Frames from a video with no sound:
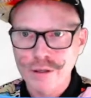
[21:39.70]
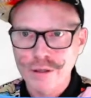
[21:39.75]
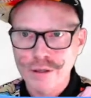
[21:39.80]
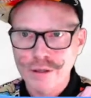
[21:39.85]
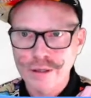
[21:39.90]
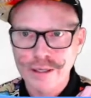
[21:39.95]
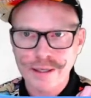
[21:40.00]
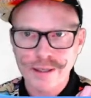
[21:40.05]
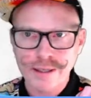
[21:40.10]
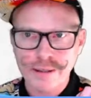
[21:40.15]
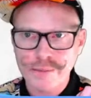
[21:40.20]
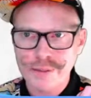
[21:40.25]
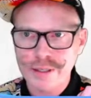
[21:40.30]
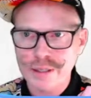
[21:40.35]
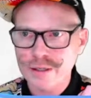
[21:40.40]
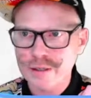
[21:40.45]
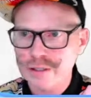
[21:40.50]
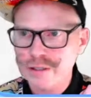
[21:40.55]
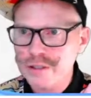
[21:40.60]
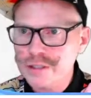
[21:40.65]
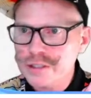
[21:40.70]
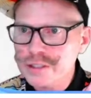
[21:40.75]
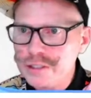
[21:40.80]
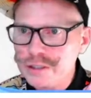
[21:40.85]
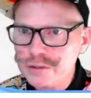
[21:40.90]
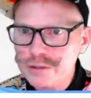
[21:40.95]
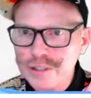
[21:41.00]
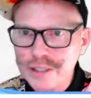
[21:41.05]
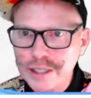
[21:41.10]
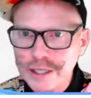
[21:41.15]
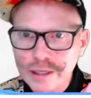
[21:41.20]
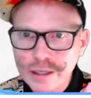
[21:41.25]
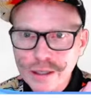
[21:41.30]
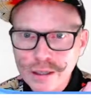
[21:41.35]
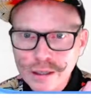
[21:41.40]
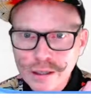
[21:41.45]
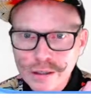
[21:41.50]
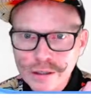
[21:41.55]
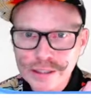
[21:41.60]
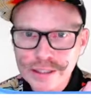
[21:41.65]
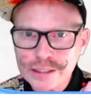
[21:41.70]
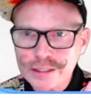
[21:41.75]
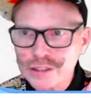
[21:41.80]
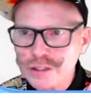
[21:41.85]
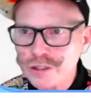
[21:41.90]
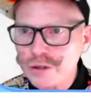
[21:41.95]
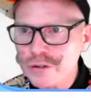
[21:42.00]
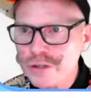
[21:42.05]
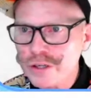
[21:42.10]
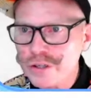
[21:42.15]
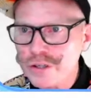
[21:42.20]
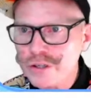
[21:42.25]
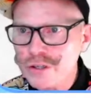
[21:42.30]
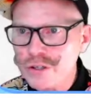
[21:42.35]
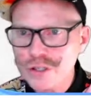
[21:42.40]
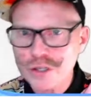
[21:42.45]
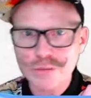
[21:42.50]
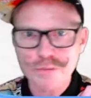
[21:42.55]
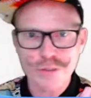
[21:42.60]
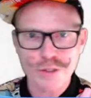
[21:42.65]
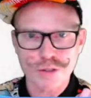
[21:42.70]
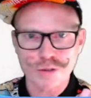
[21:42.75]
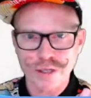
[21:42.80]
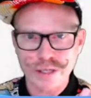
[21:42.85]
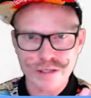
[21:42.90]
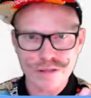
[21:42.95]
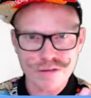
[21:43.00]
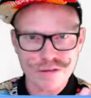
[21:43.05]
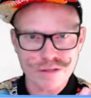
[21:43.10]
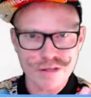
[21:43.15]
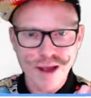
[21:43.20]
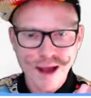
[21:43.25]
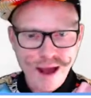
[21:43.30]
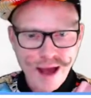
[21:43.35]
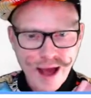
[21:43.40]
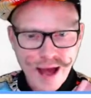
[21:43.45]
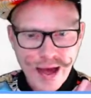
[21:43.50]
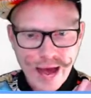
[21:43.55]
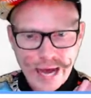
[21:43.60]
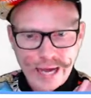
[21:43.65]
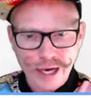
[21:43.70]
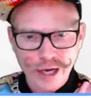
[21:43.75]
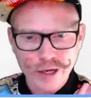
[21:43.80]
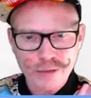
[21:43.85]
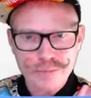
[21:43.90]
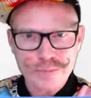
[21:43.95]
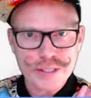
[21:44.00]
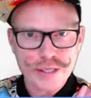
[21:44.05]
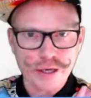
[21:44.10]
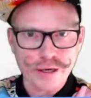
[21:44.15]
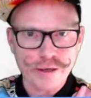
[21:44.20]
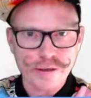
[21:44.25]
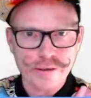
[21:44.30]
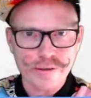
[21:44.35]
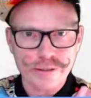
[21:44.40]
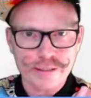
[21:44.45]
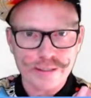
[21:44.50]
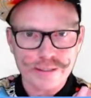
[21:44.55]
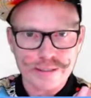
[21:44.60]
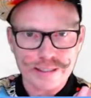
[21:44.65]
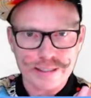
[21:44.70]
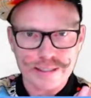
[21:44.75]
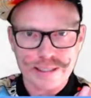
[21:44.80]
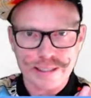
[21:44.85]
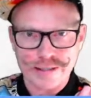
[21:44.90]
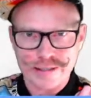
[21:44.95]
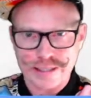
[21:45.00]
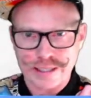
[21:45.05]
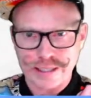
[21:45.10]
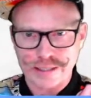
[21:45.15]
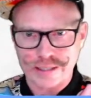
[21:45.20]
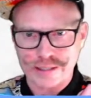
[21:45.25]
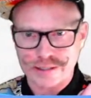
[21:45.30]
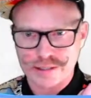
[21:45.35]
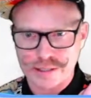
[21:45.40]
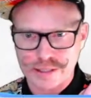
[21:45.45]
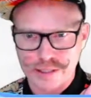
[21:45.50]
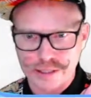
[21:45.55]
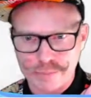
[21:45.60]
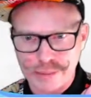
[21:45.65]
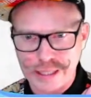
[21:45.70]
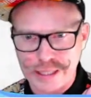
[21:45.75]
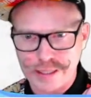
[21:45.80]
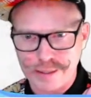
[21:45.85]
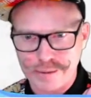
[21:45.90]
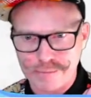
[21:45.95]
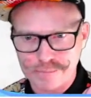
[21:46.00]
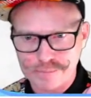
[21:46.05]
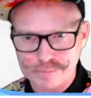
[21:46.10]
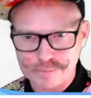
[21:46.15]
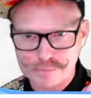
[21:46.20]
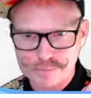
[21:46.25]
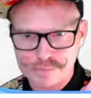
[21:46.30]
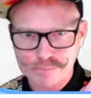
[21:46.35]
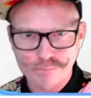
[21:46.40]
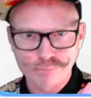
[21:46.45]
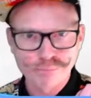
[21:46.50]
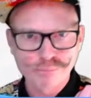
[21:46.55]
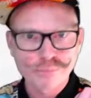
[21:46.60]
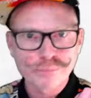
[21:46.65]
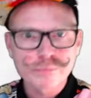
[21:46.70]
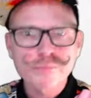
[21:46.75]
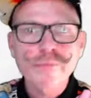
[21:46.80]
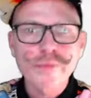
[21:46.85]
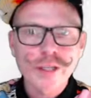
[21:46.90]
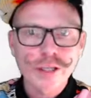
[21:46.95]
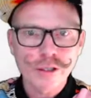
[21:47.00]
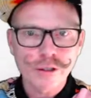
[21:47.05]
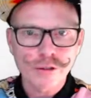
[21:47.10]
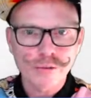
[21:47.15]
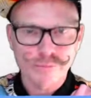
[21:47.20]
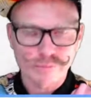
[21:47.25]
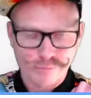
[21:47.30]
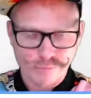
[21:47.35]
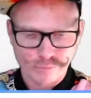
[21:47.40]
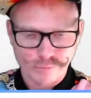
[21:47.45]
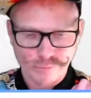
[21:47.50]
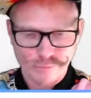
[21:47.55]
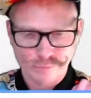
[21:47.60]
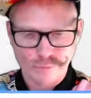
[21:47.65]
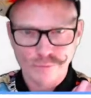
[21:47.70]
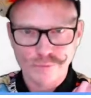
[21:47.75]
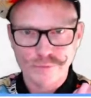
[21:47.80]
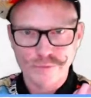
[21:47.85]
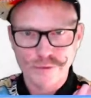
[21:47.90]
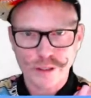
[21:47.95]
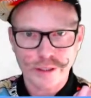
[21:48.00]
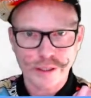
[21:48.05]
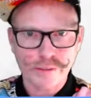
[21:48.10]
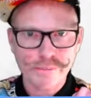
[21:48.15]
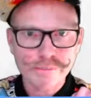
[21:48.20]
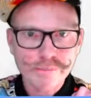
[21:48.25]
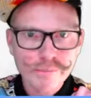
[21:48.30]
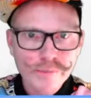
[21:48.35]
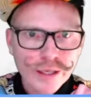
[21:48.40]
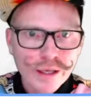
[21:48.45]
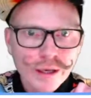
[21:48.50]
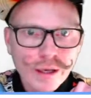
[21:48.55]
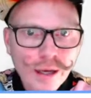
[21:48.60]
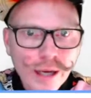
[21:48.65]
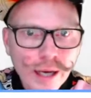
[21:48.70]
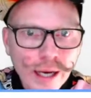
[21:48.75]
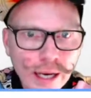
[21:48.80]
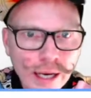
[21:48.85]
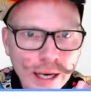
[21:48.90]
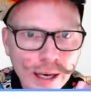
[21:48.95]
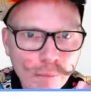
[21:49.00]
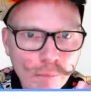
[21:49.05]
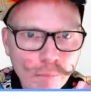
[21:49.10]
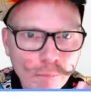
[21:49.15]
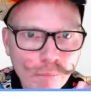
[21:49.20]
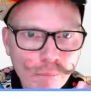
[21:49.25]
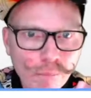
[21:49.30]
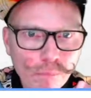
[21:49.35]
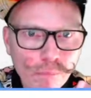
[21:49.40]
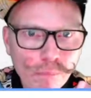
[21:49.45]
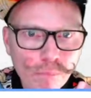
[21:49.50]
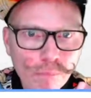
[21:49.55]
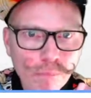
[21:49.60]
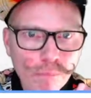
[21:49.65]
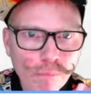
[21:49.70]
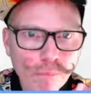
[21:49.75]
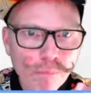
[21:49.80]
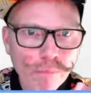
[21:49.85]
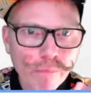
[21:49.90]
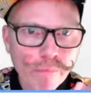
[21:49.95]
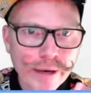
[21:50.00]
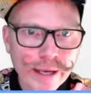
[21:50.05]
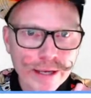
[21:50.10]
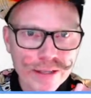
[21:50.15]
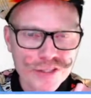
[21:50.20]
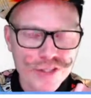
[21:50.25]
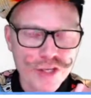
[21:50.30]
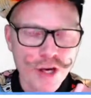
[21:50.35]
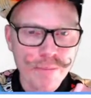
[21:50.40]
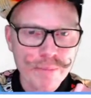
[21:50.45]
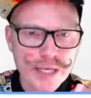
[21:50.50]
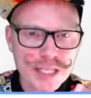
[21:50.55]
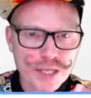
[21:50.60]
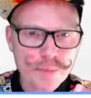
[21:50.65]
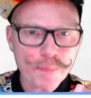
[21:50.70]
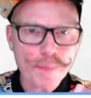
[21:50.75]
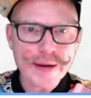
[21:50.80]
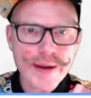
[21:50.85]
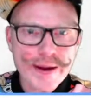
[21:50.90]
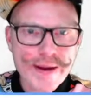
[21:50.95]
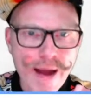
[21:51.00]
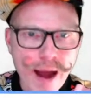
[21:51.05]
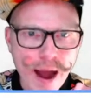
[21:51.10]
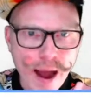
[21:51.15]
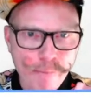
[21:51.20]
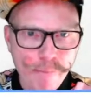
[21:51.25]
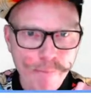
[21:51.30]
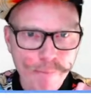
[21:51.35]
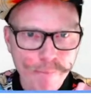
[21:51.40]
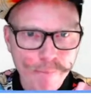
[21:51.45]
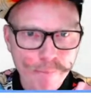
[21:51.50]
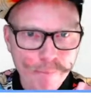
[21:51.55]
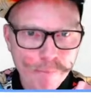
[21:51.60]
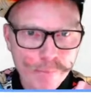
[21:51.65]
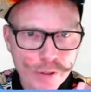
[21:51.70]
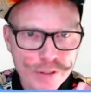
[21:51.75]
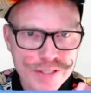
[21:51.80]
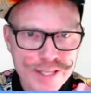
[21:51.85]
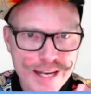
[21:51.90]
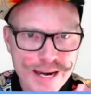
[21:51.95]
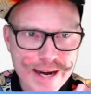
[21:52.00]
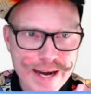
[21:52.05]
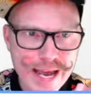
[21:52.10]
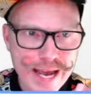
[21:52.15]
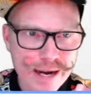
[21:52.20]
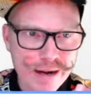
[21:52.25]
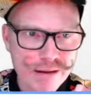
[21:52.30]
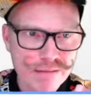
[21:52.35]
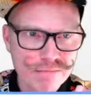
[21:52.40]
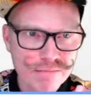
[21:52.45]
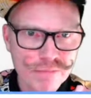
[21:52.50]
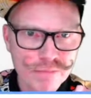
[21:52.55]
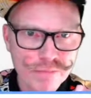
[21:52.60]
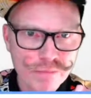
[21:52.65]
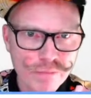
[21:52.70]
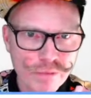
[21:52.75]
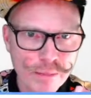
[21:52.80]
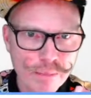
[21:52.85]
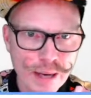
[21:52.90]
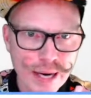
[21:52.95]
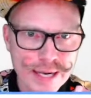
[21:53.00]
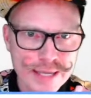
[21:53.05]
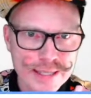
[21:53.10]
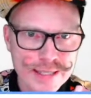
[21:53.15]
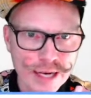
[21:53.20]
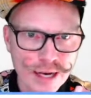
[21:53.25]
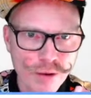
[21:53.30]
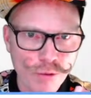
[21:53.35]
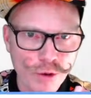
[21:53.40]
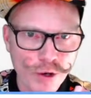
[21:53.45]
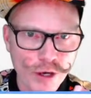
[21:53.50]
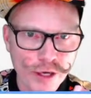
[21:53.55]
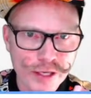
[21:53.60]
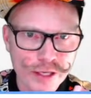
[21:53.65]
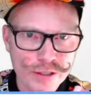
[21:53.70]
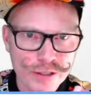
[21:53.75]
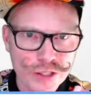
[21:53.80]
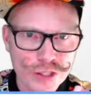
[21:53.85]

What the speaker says: Now let me know, can you still see this on your YouTube screens? I hope so, because that's how dark it's going to be. Cool. Okay. Now zombies are pretty dumb because they're dead. Their brains aren't working.